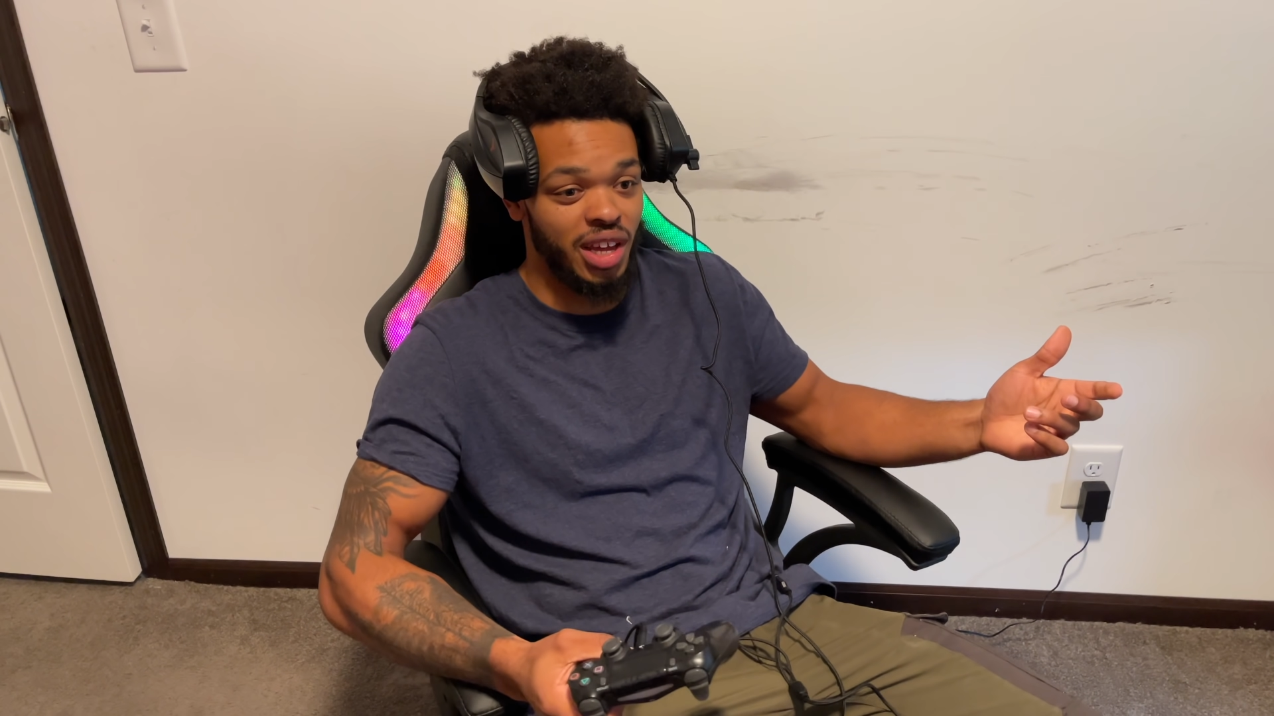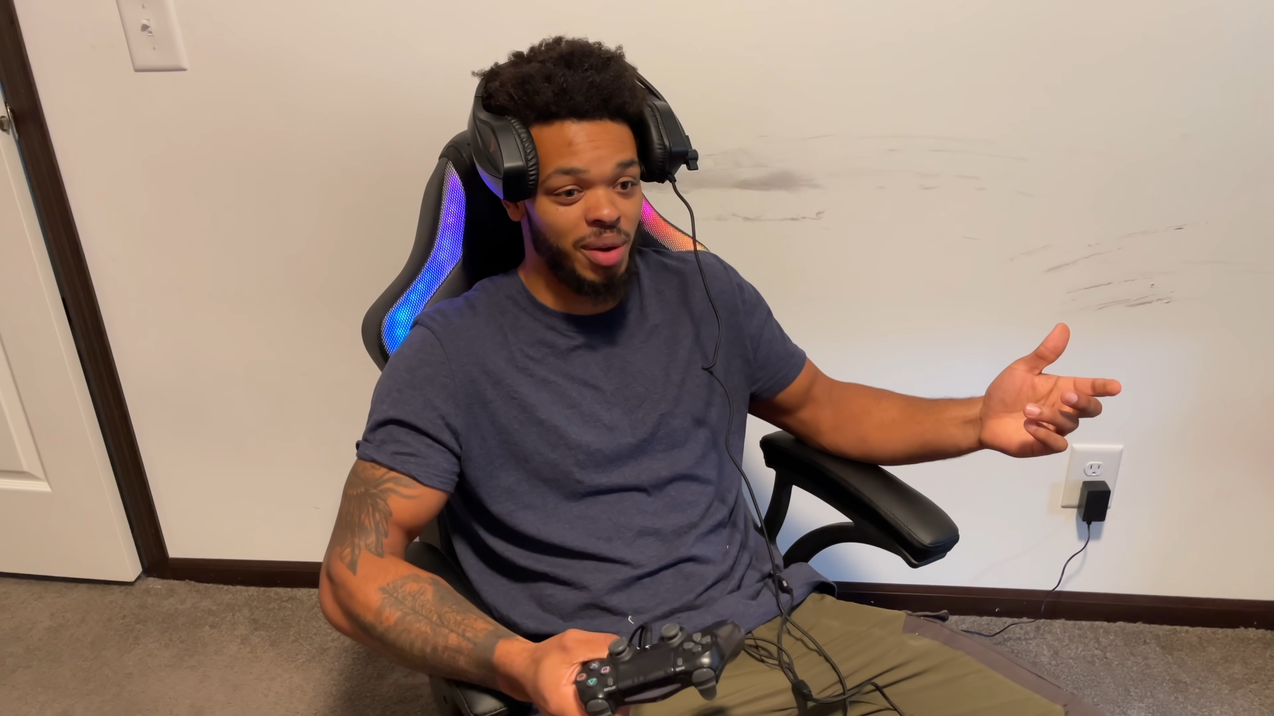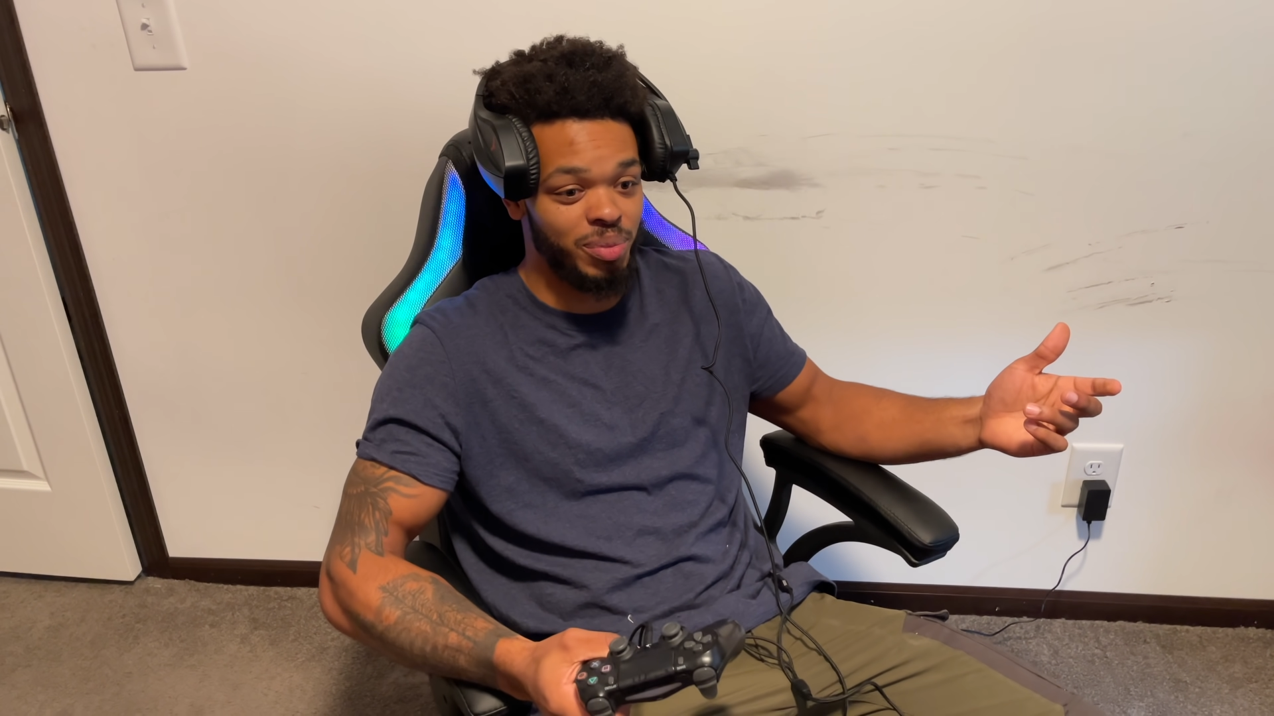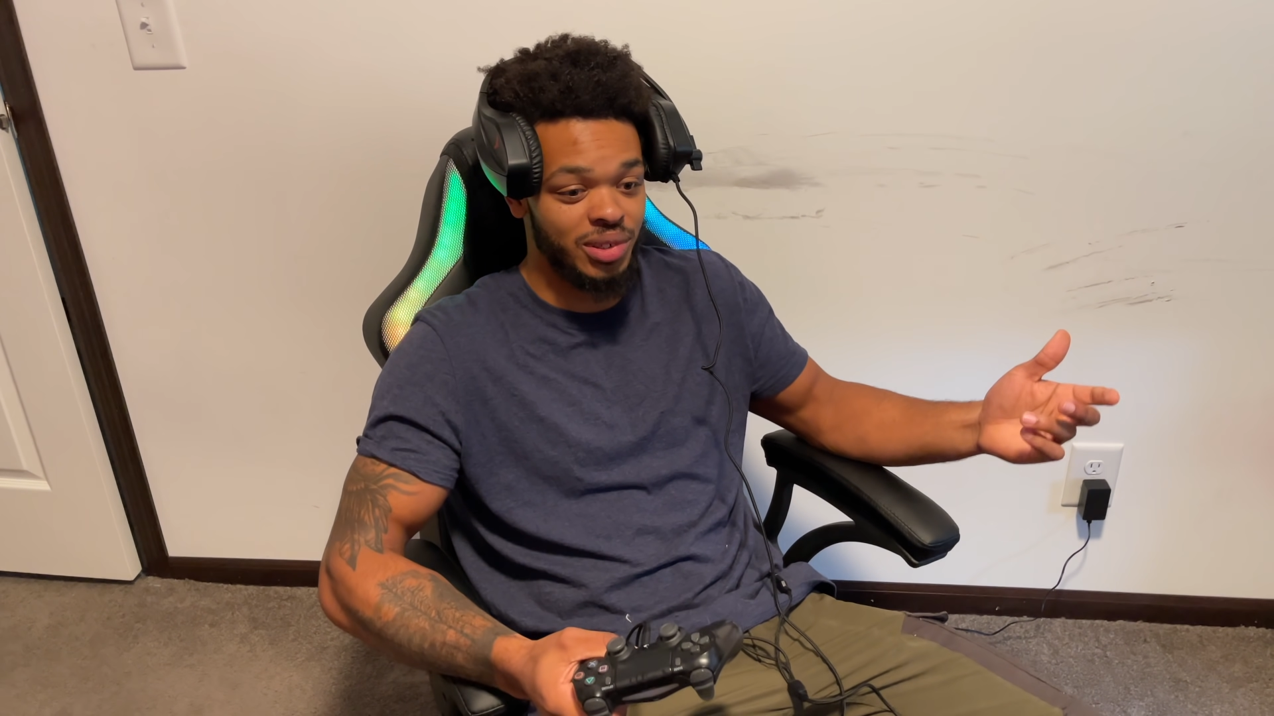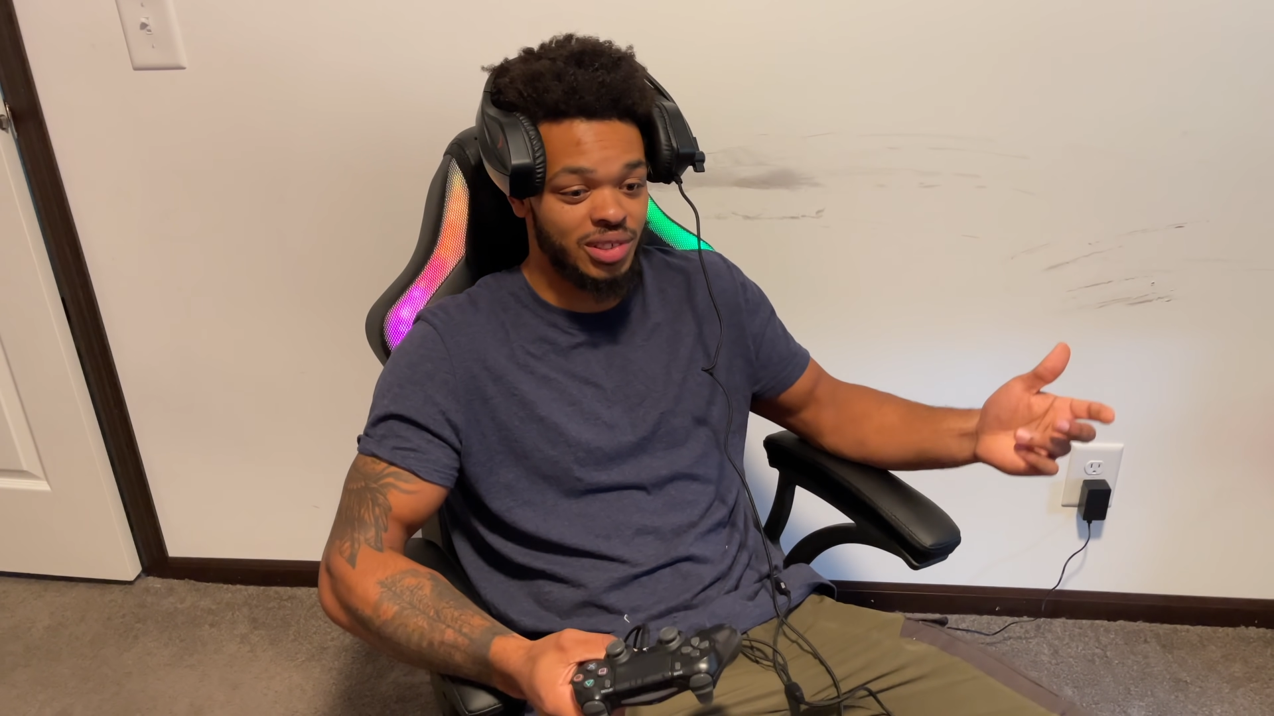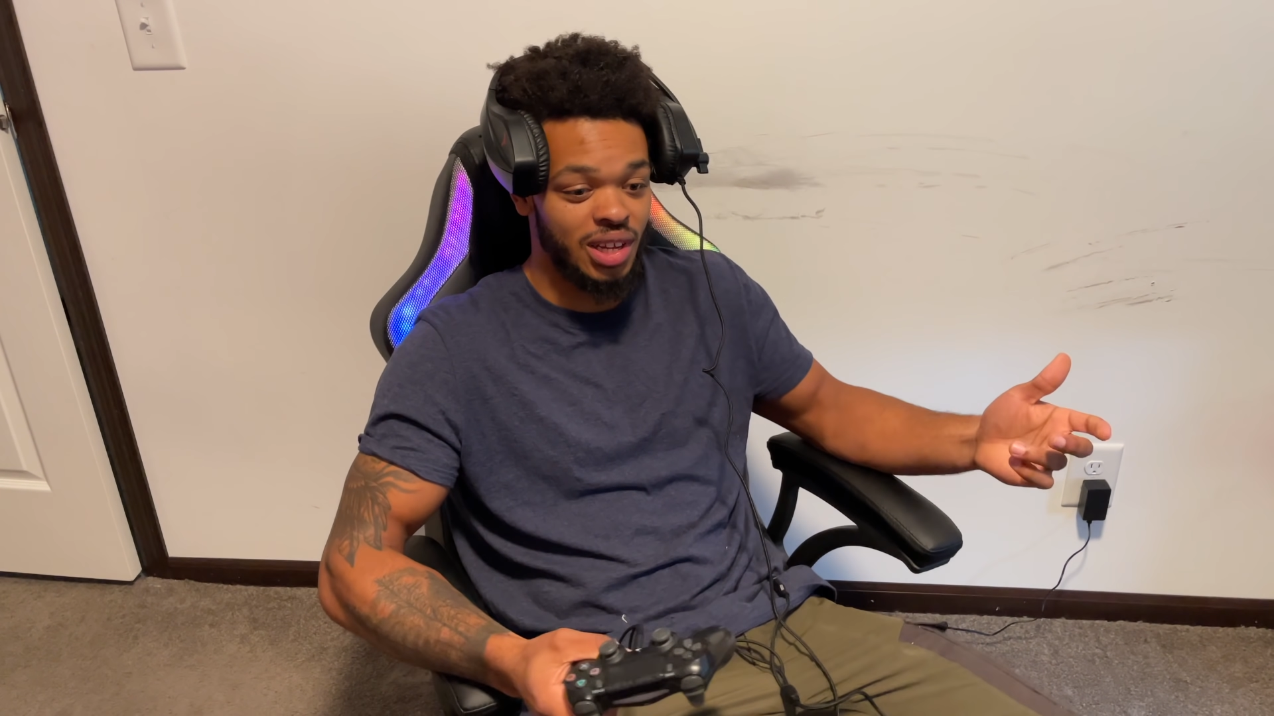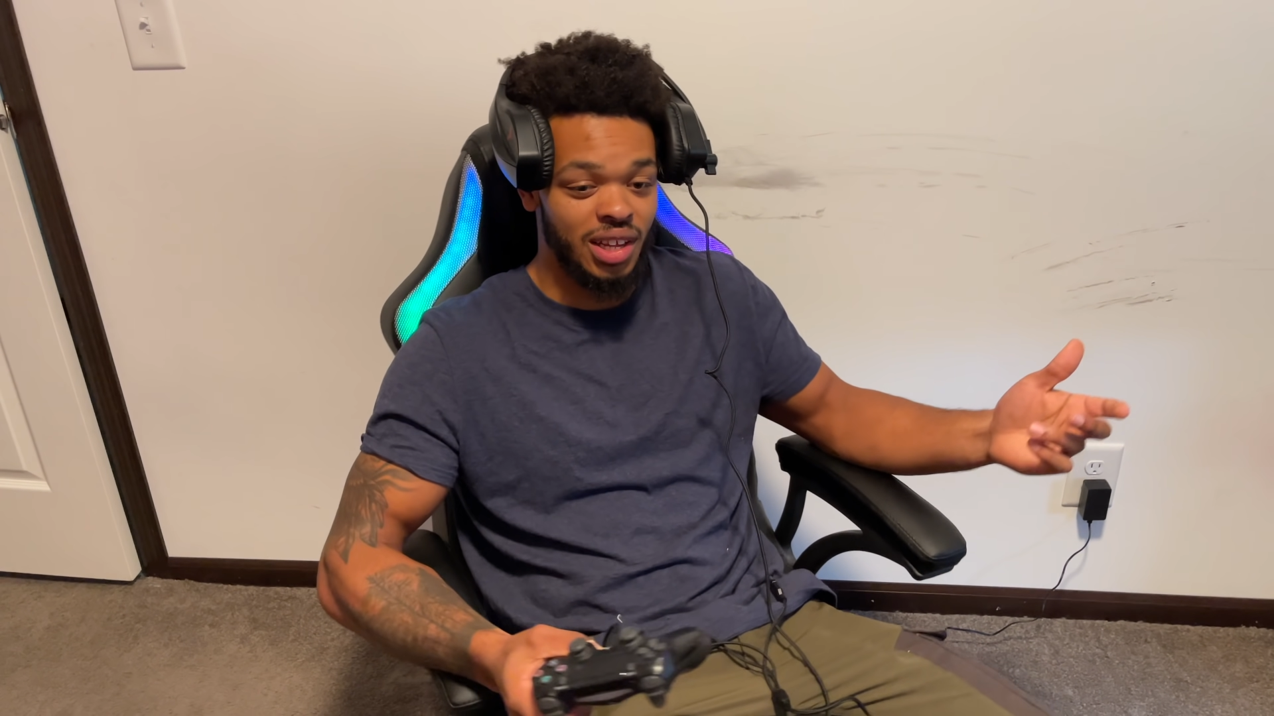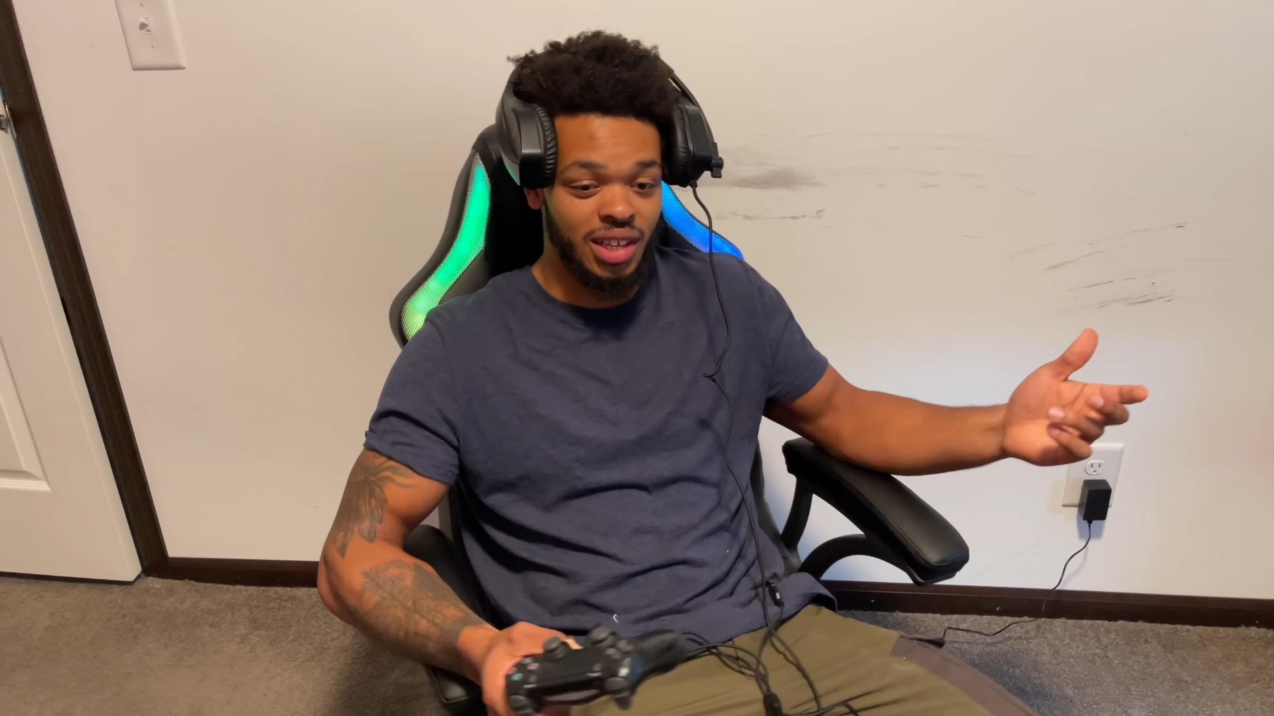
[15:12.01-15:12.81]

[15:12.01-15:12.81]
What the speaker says: campers,